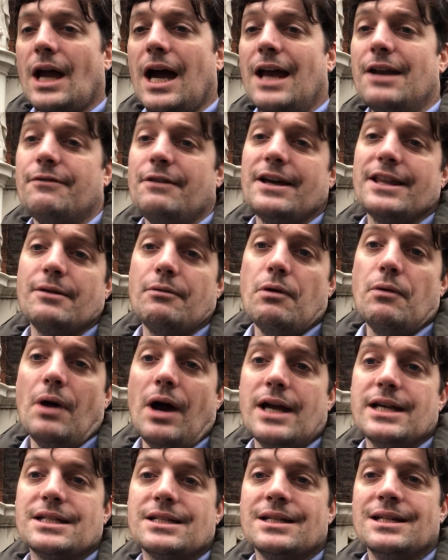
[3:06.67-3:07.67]
And in fact, they were
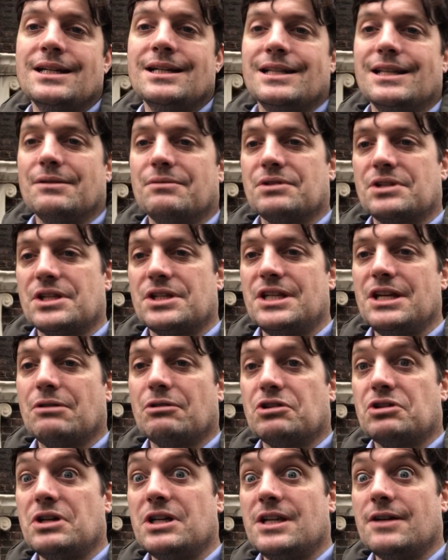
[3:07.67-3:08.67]
right. There was the
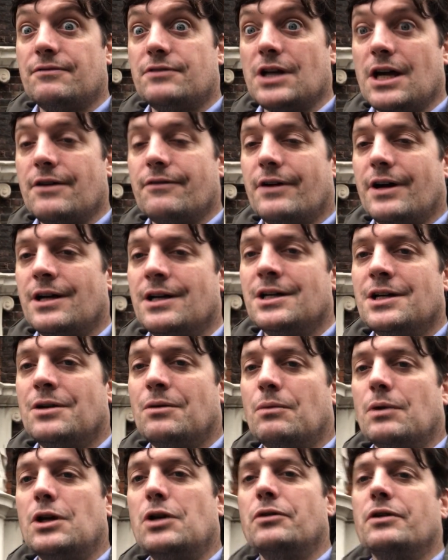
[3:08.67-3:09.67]
secret Treaty of Dover,
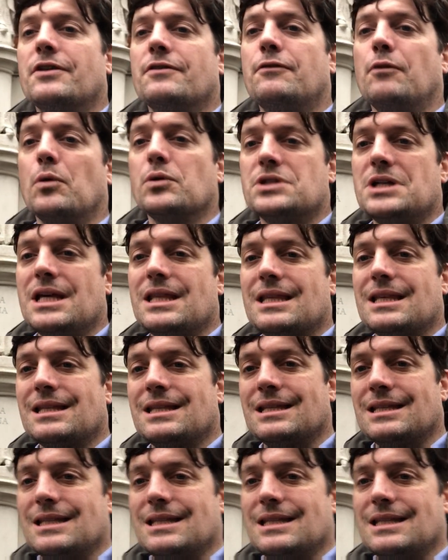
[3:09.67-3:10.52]
where Louis XIV,